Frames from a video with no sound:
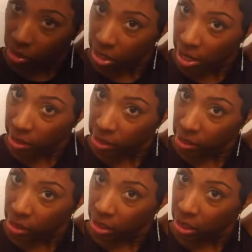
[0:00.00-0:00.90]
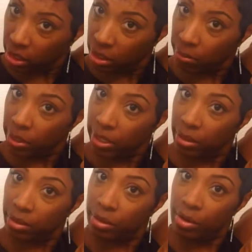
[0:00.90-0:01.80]
see how I get to the end and I'm kind
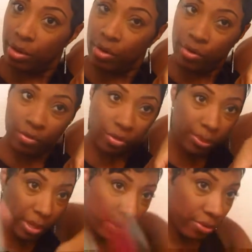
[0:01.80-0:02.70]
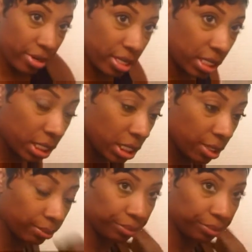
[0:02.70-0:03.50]
of flipping that wrist?